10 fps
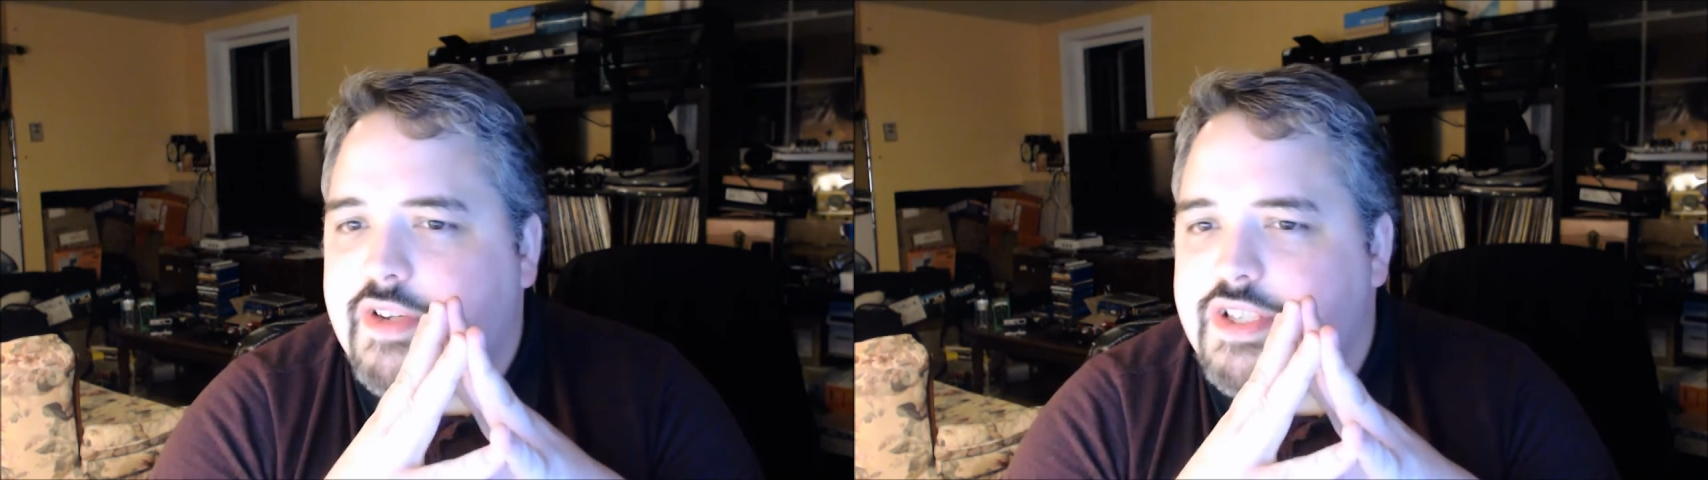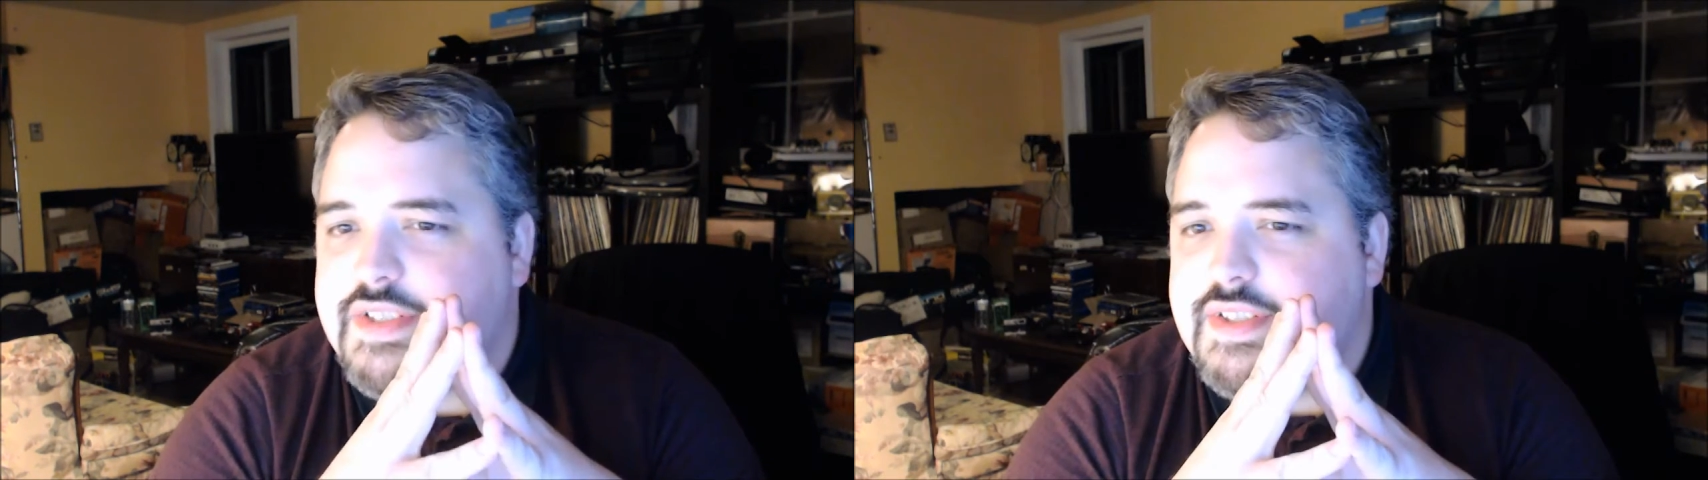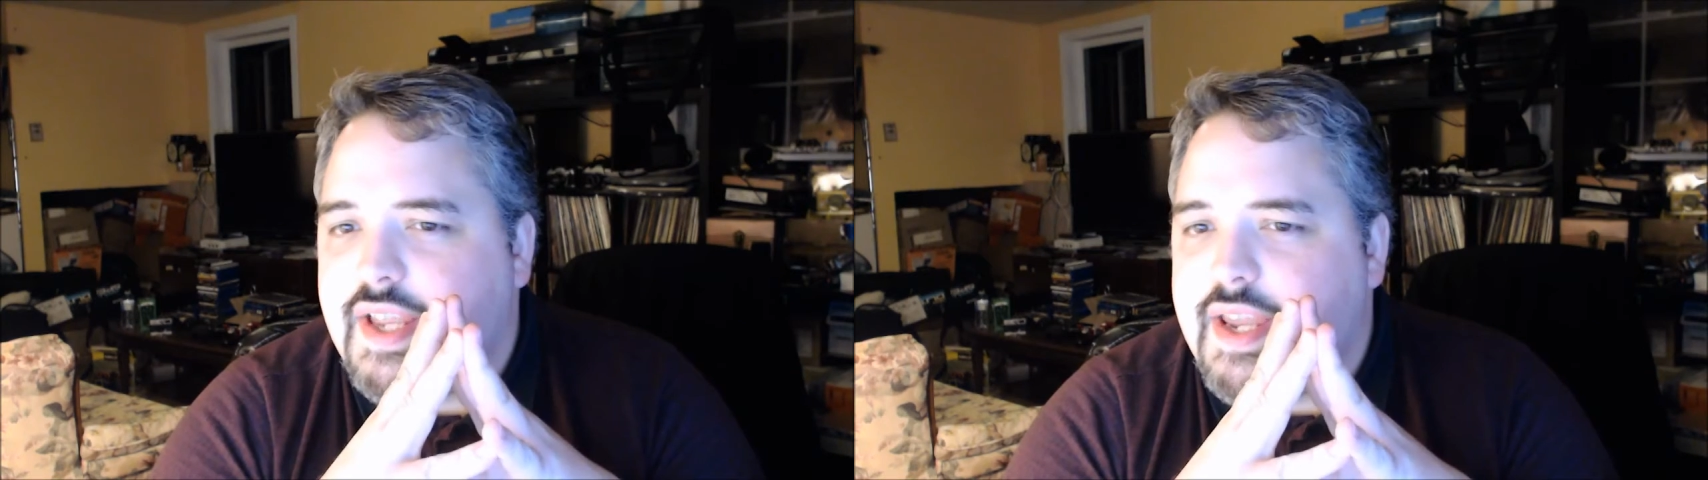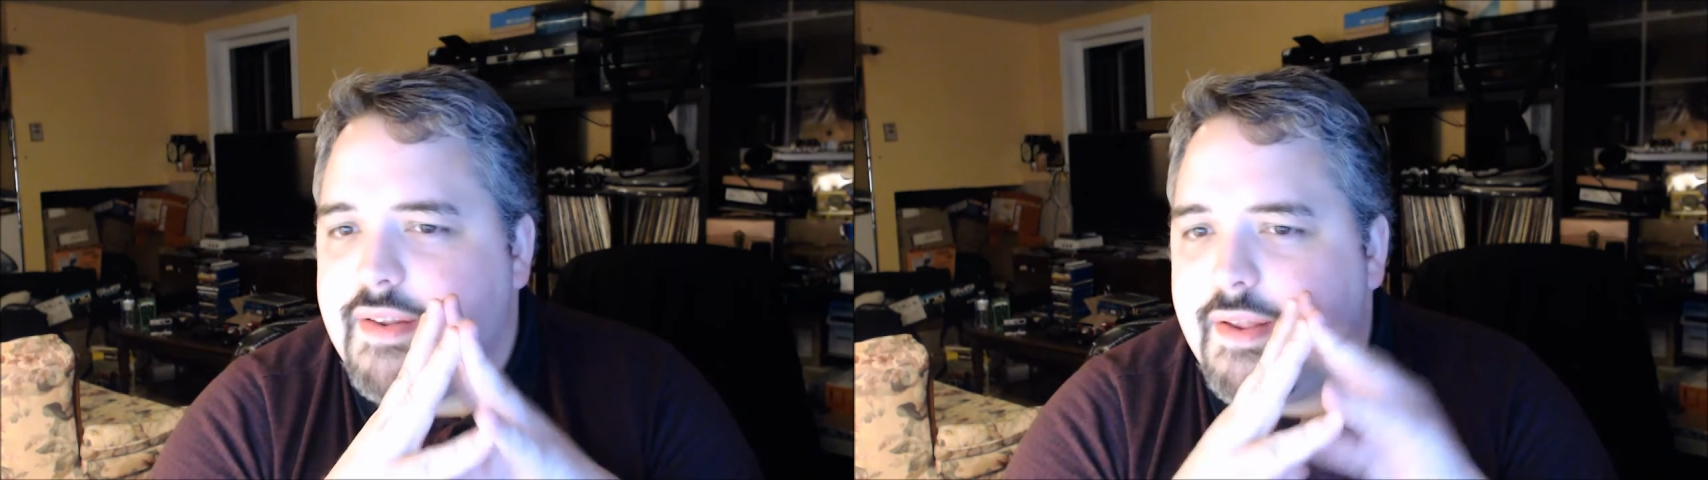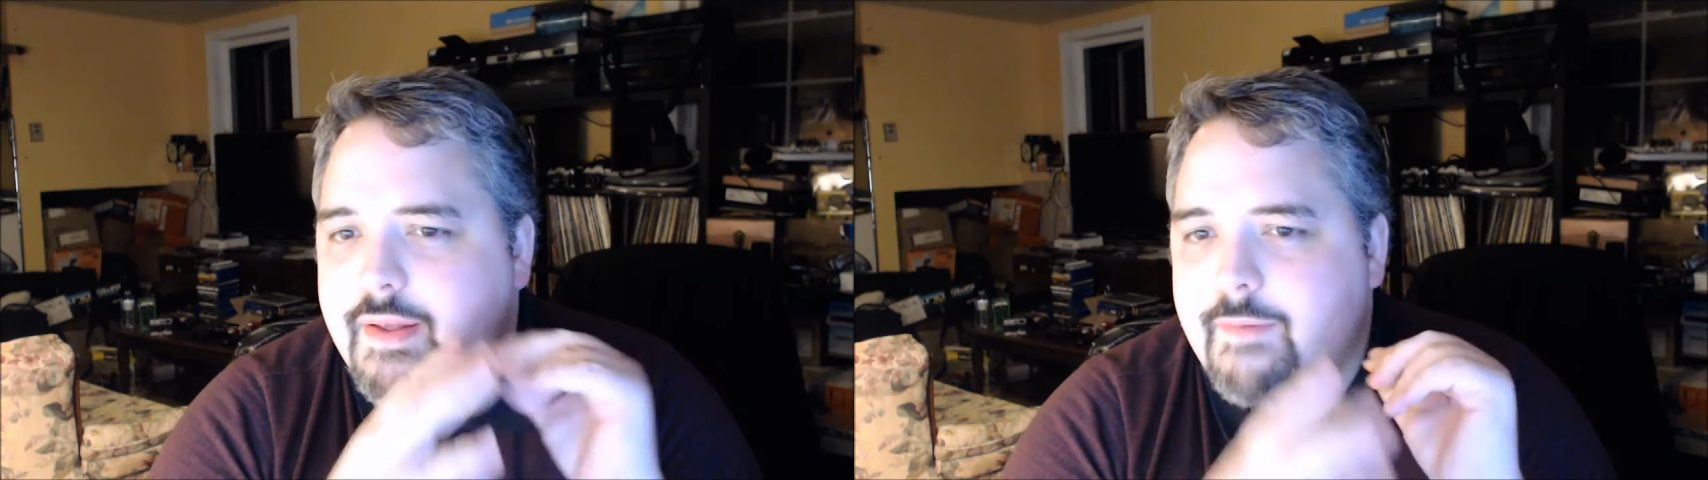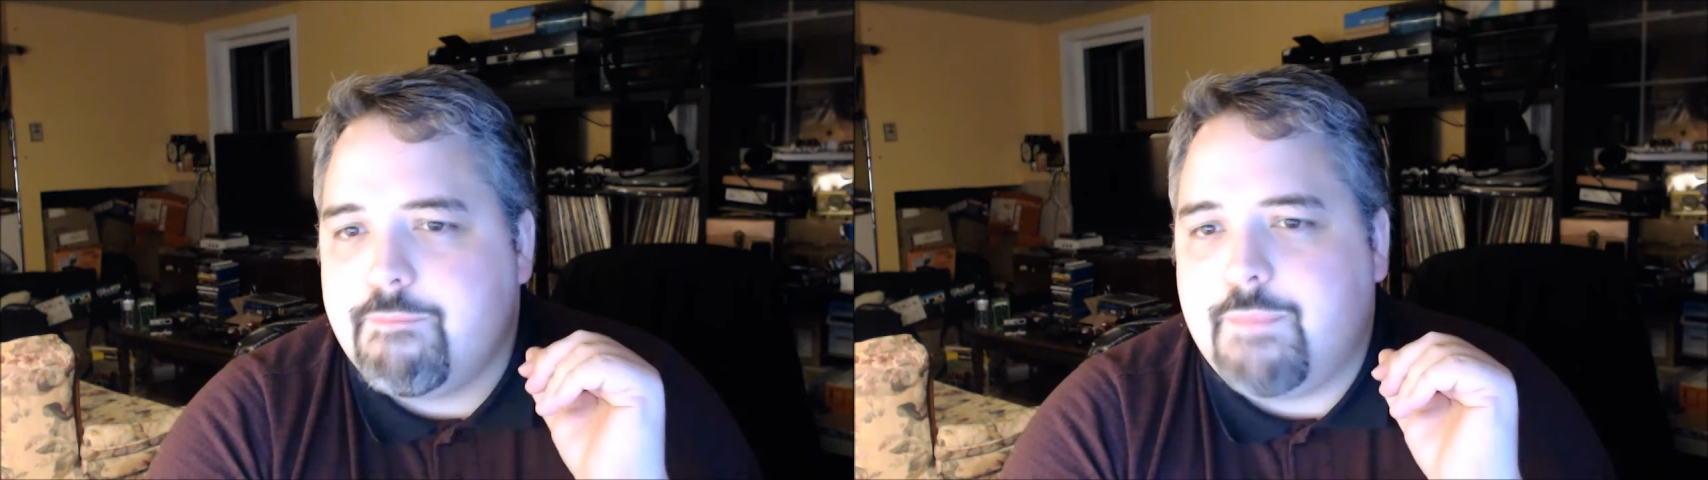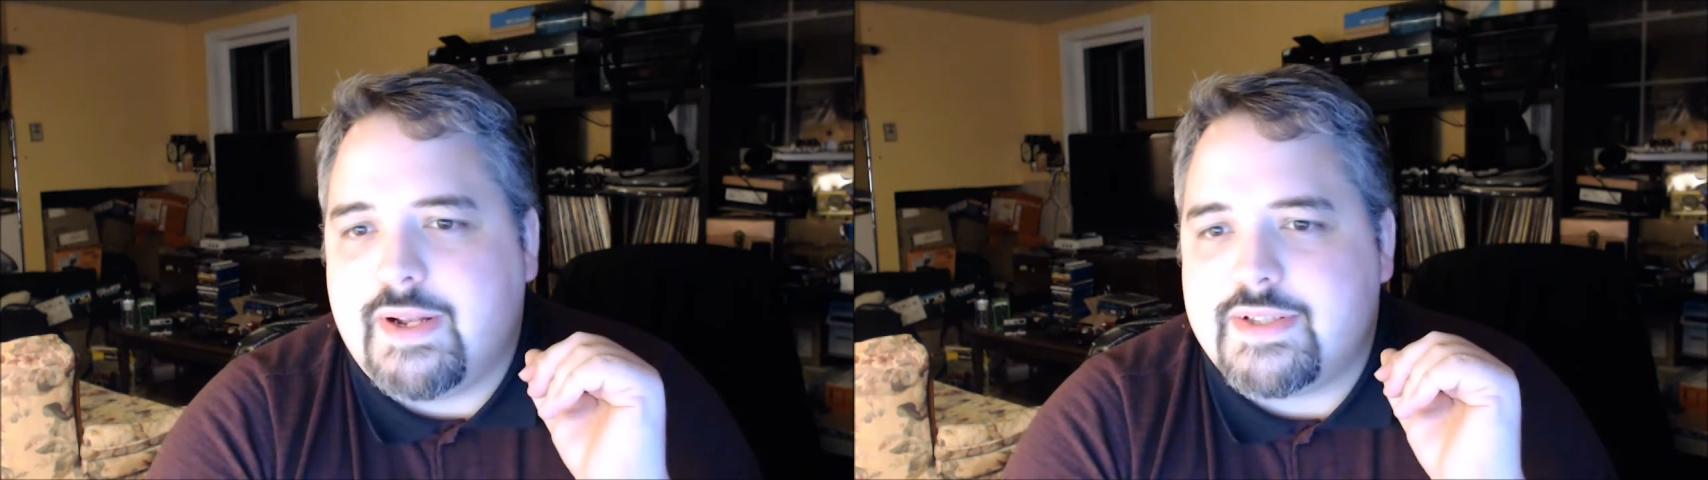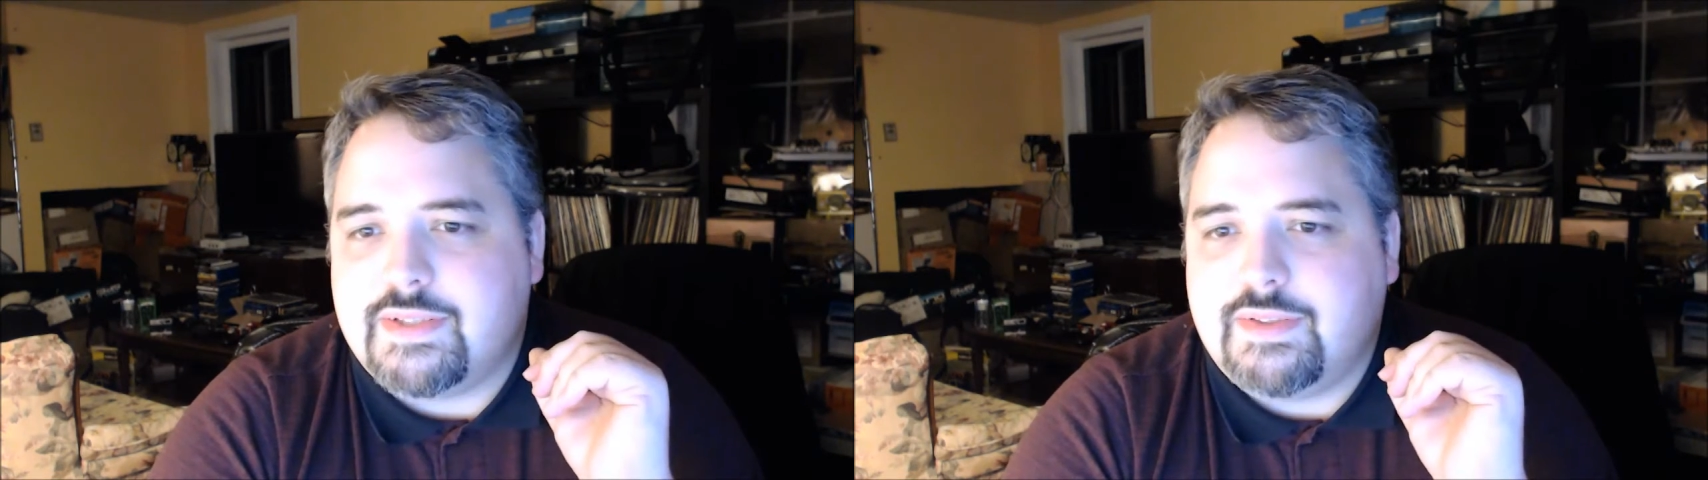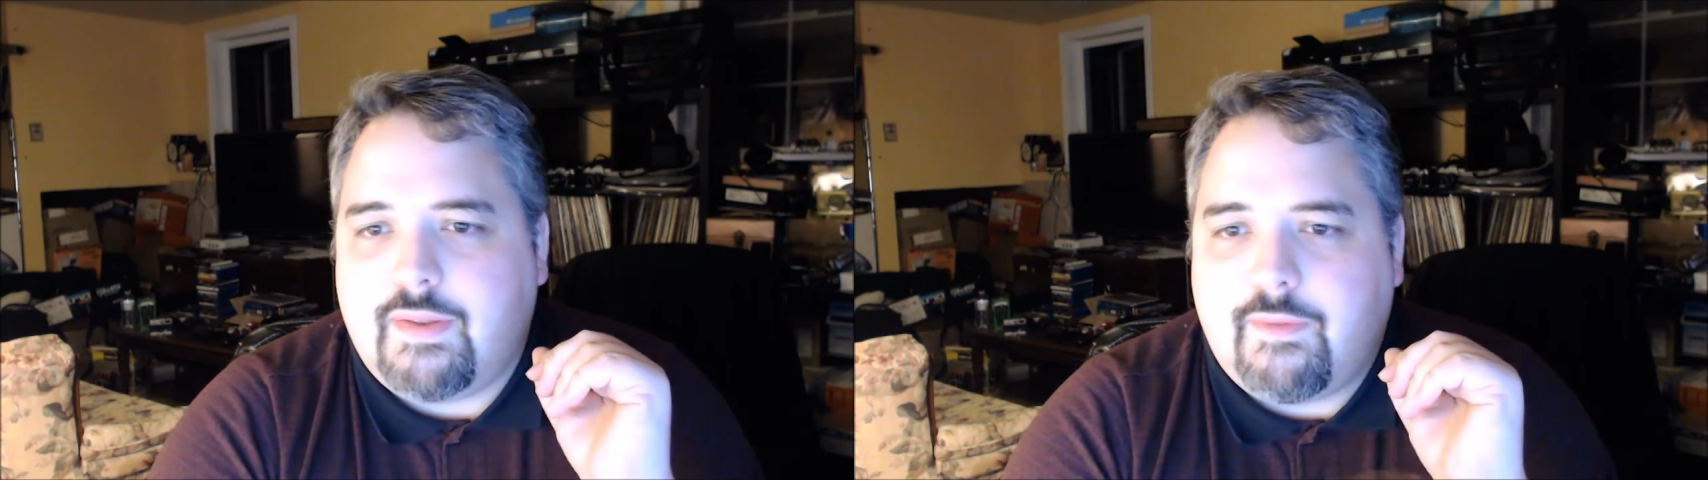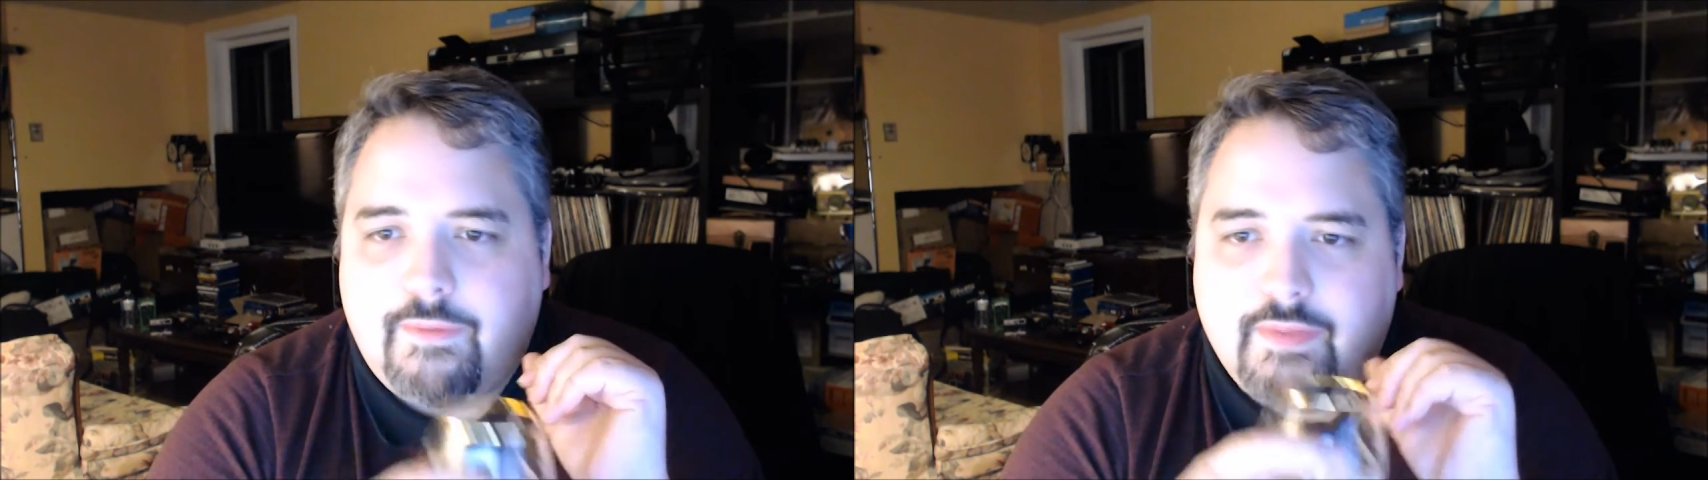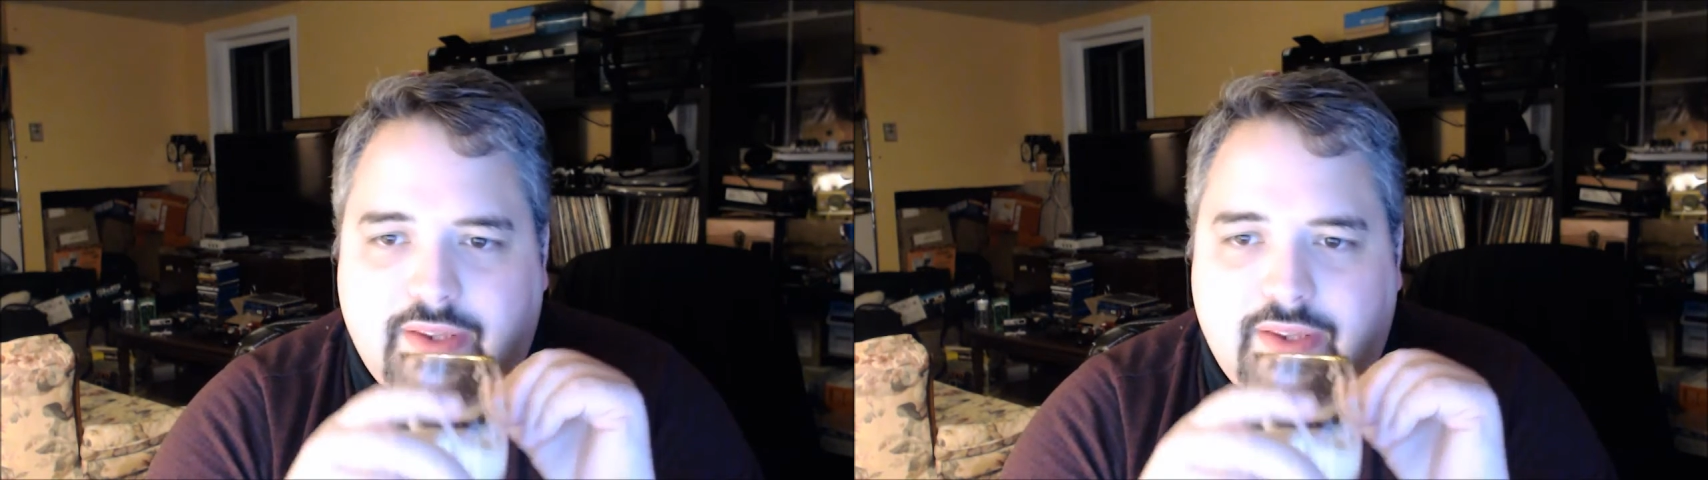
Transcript: finishes light, but it's a little,